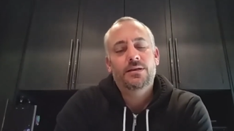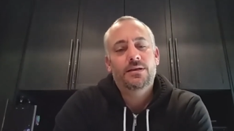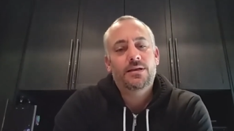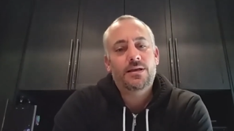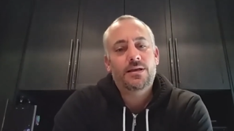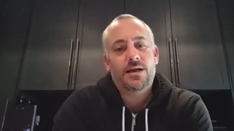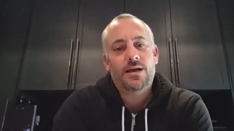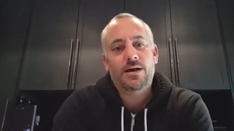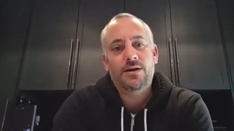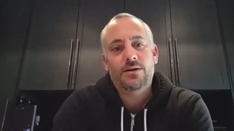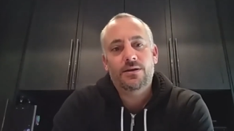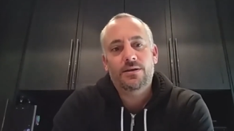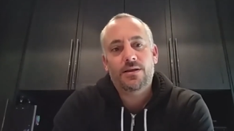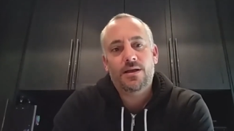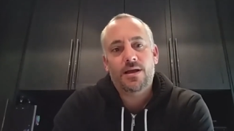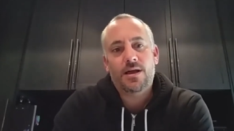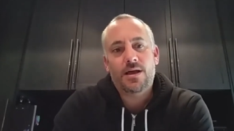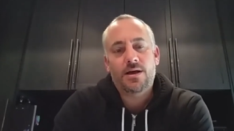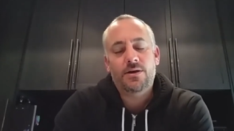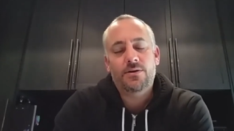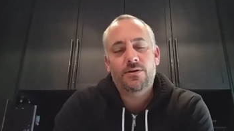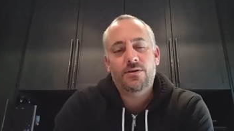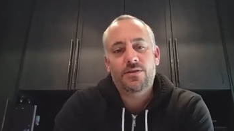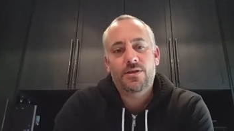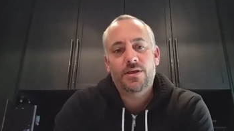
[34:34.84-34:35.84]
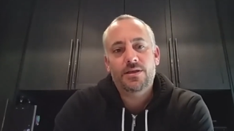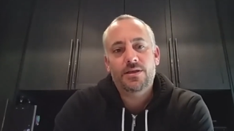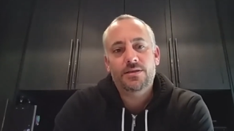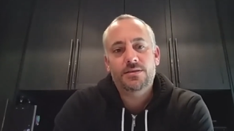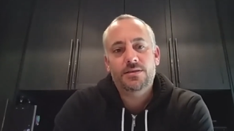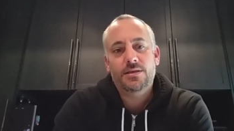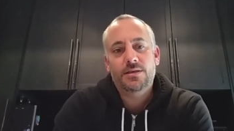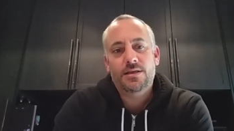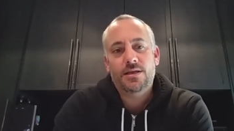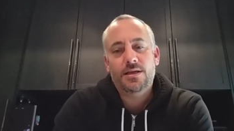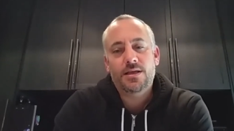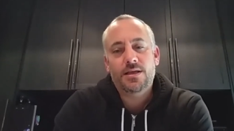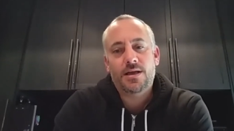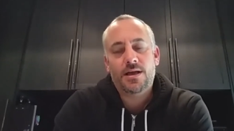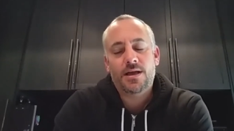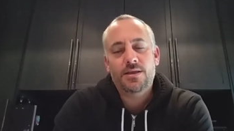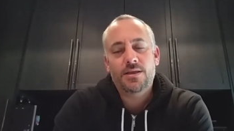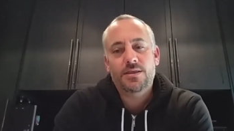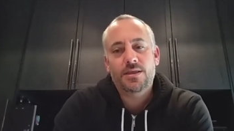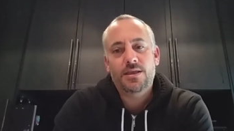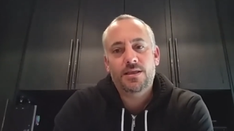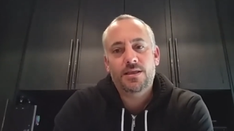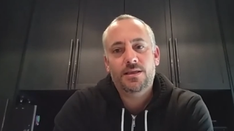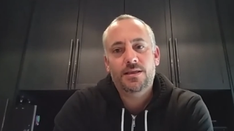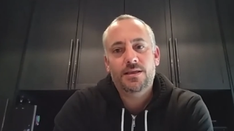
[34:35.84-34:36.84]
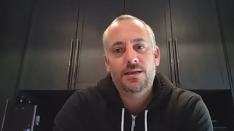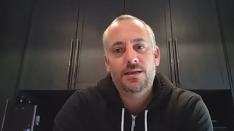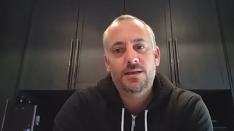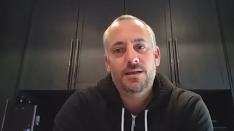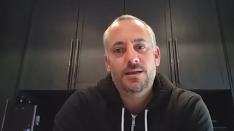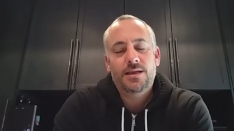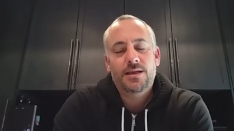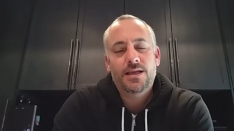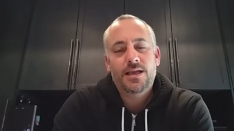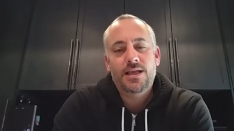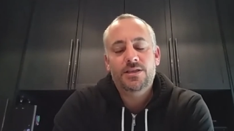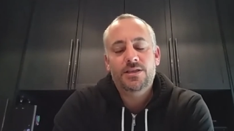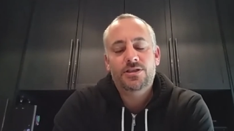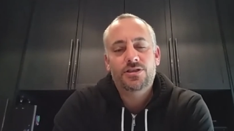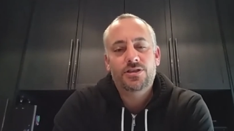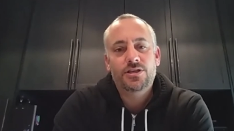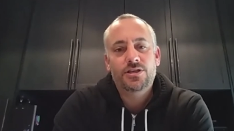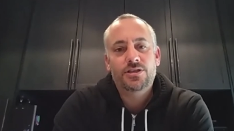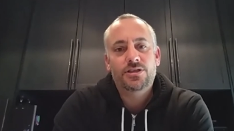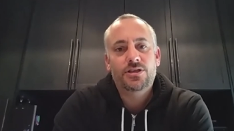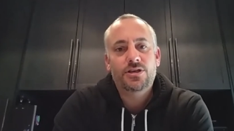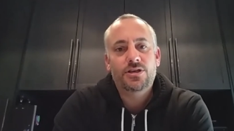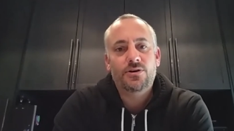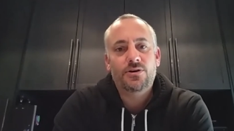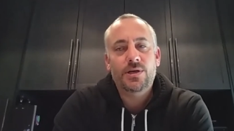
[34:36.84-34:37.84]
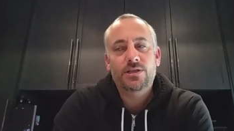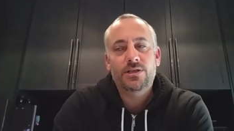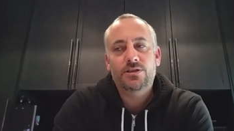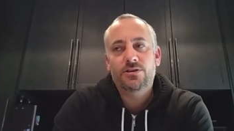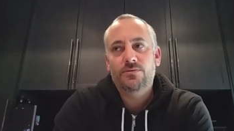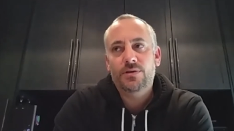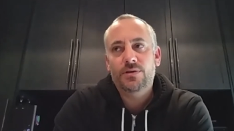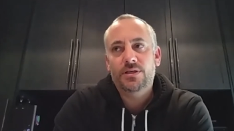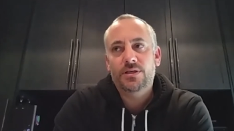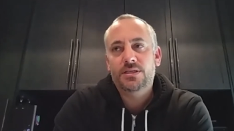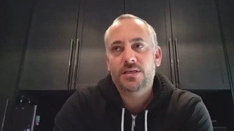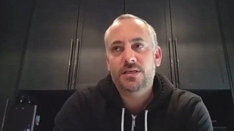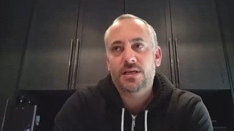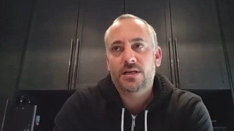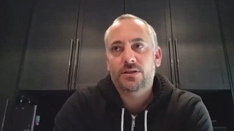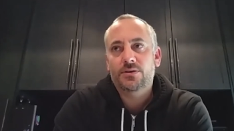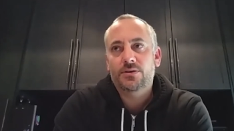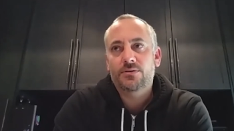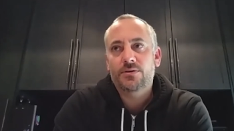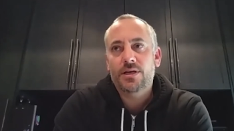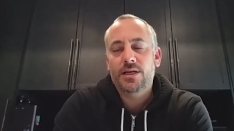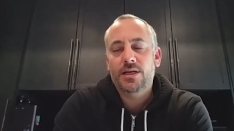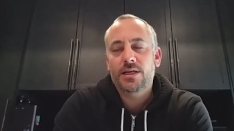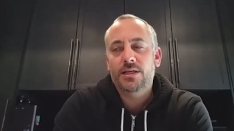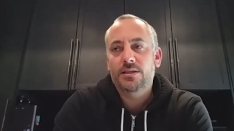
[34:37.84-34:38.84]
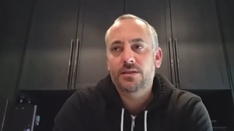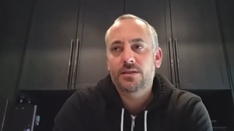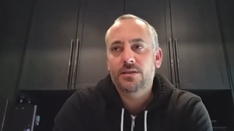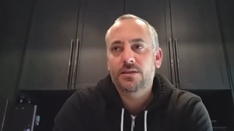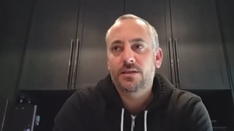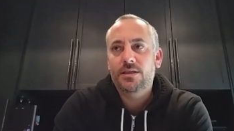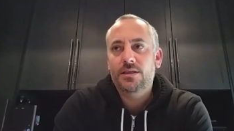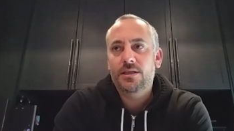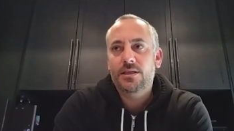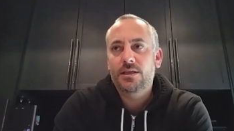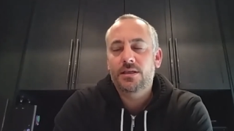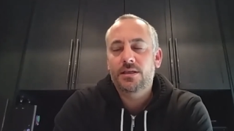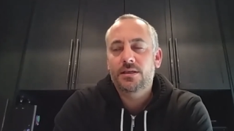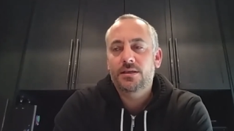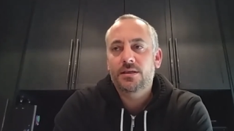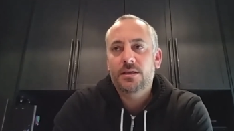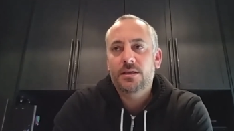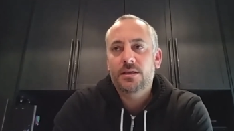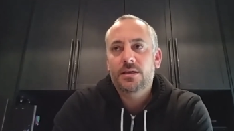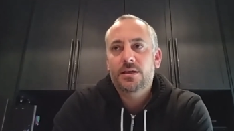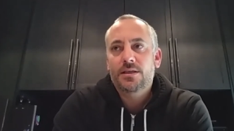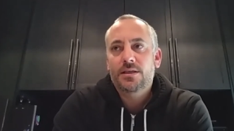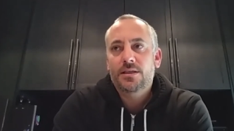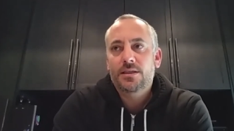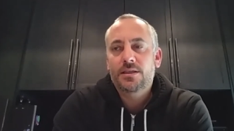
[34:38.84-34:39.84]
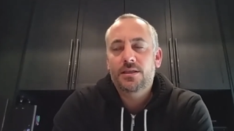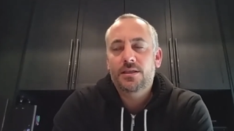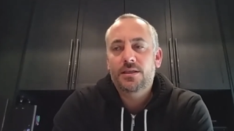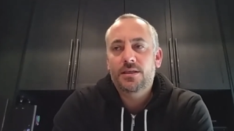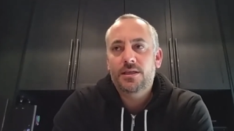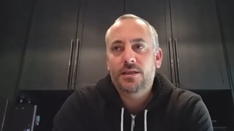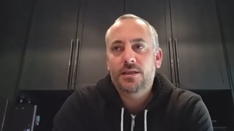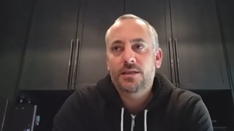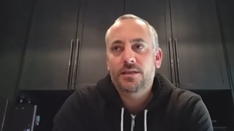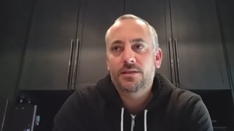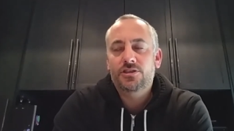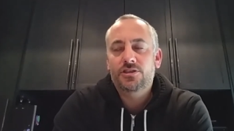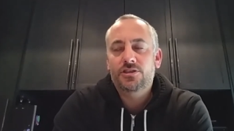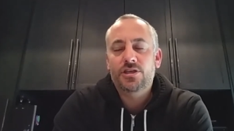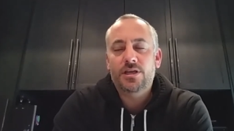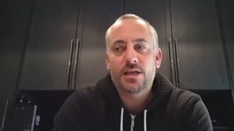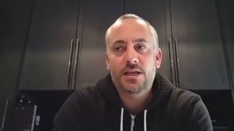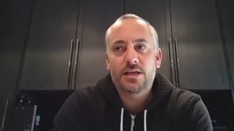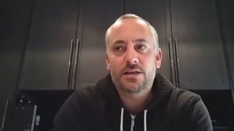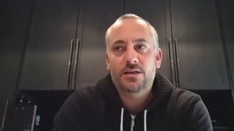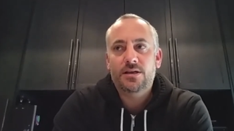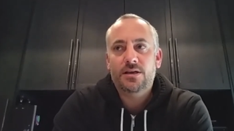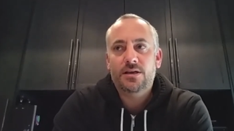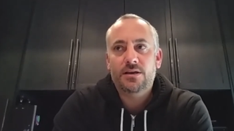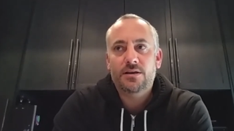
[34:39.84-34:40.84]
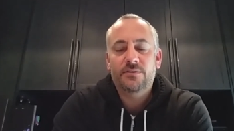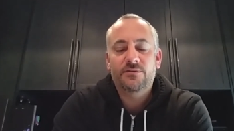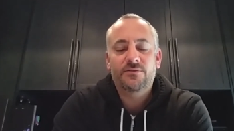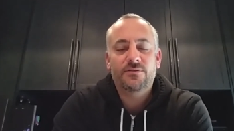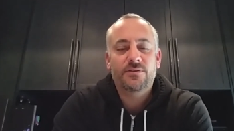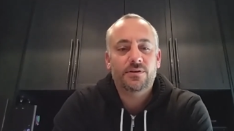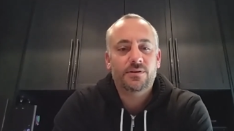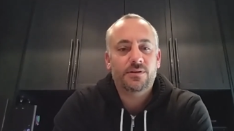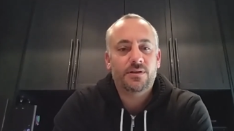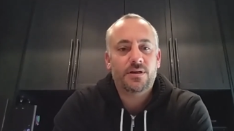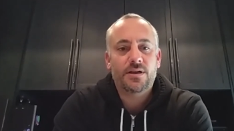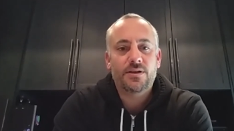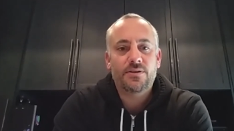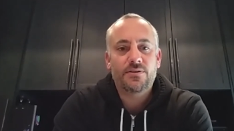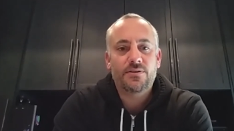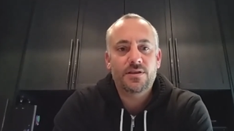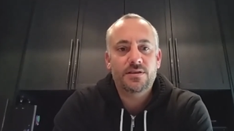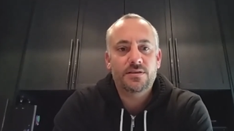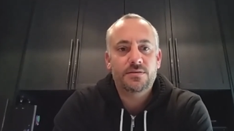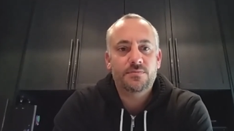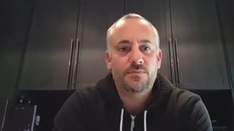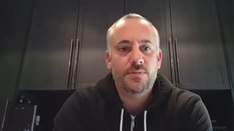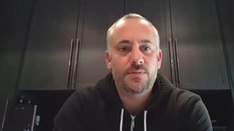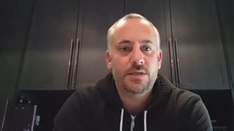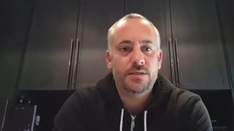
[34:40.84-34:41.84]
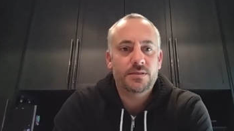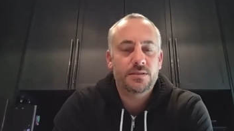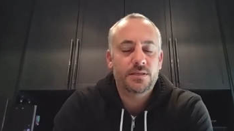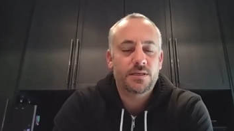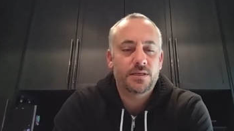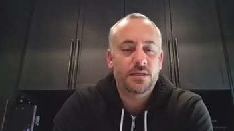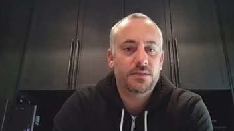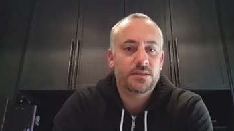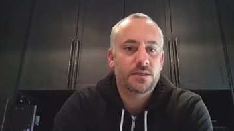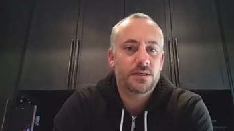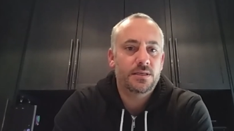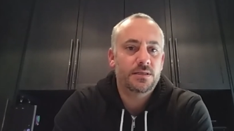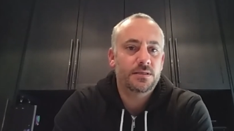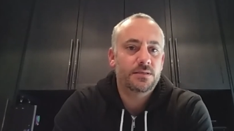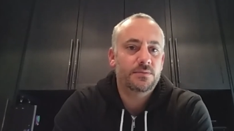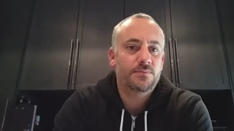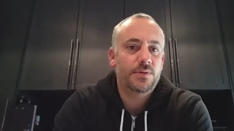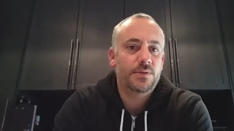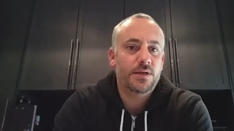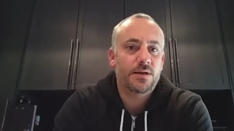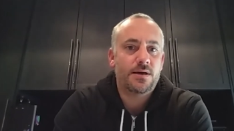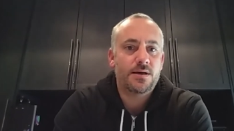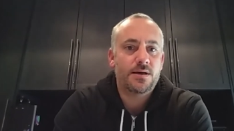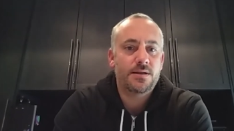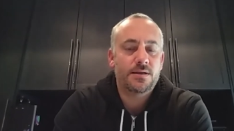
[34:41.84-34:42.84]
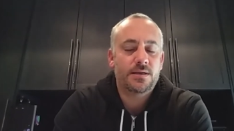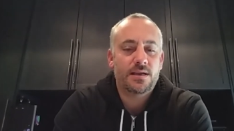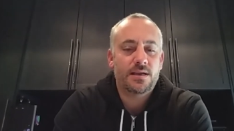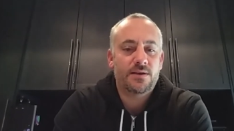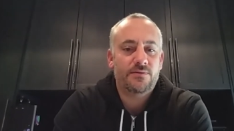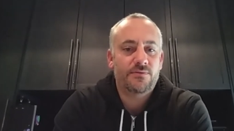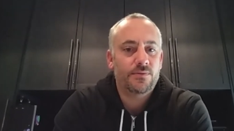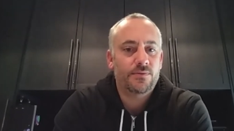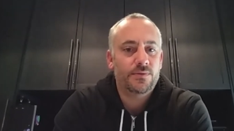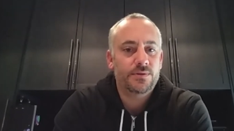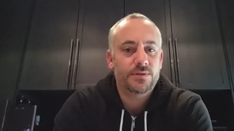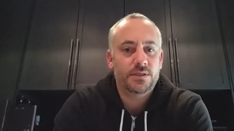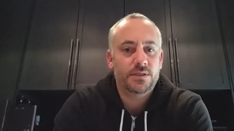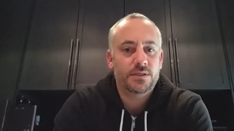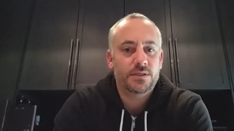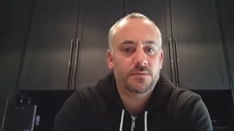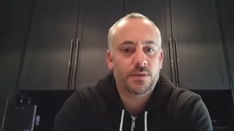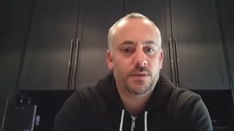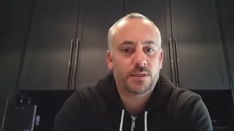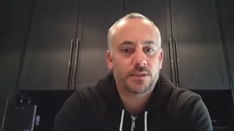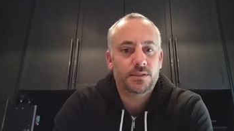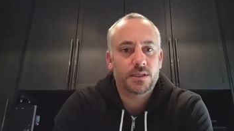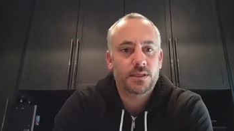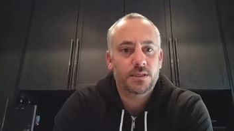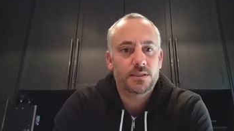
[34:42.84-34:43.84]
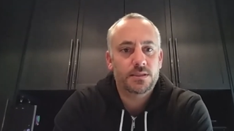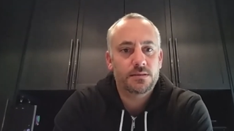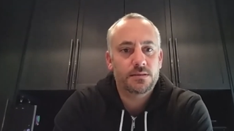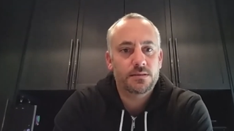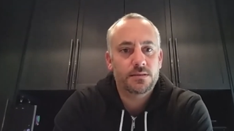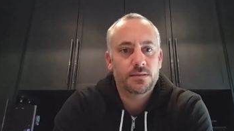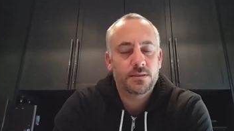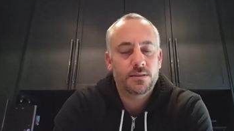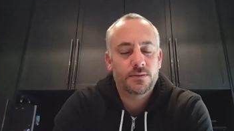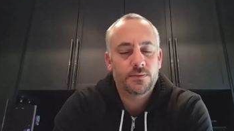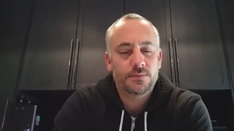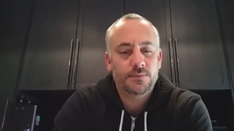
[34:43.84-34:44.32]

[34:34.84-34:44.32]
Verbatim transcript: out of out of this and I, I think it's just going to accelerate the the J curve for a lot of these businesses beyond everyone's expectations.